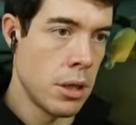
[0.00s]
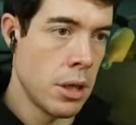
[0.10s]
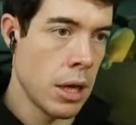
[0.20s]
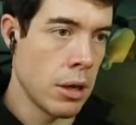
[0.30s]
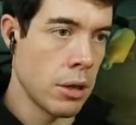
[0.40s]

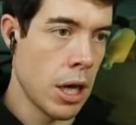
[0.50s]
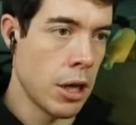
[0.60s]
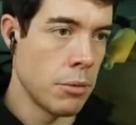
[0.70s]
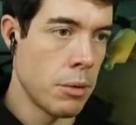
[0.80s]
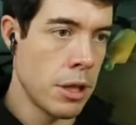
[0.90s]
Hang on, hang
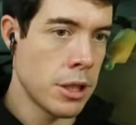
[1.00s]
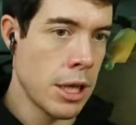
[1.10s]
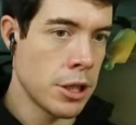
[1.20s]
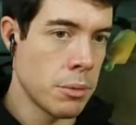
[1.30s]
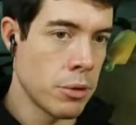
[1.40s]
on. My
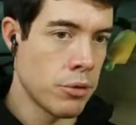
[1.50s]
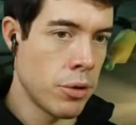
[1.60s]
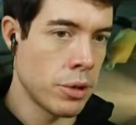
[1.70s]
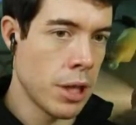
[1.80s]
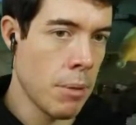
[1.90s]
attention was
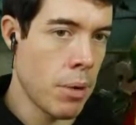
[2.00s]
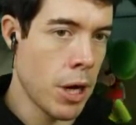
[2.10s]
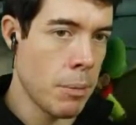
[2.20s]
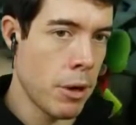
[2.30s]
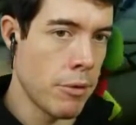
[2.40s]
drawn to that
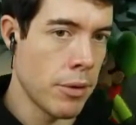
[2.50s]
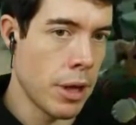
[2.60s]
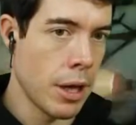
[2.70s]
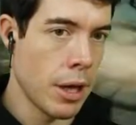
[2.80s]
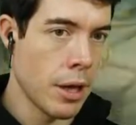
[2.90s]
pipe over
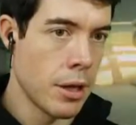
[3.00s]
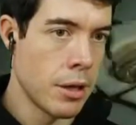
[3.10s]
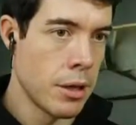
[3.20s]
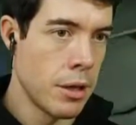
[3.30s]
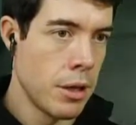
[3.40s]
there.
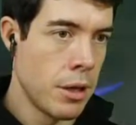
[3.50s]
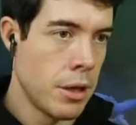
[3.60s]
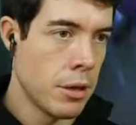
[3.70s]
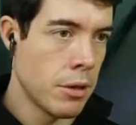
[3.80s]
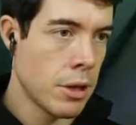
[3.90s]

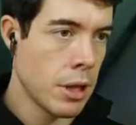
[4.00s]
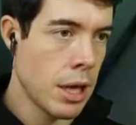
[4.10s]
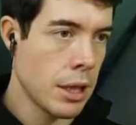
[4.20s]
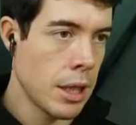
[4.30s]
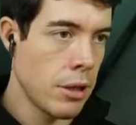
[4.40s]
Look at
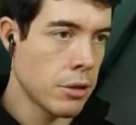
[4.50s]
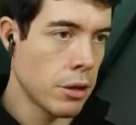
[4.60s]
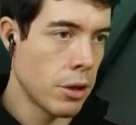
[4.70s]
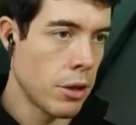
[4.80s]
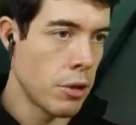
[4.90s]
that. That looks
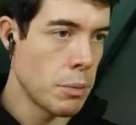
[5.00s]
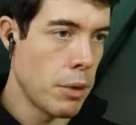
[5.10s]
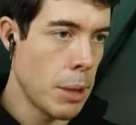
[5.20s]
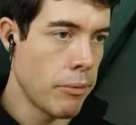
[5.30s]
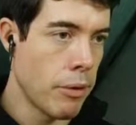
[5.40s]
like a Gooigi
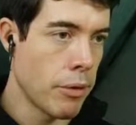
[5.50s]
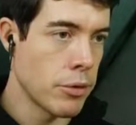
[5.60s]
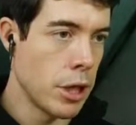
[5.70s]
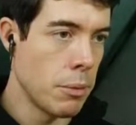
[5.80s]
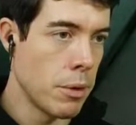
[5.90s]
pipe if ever
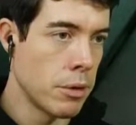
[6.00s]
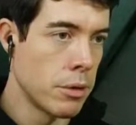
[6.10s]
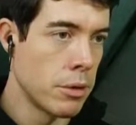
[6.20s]
I've seen one.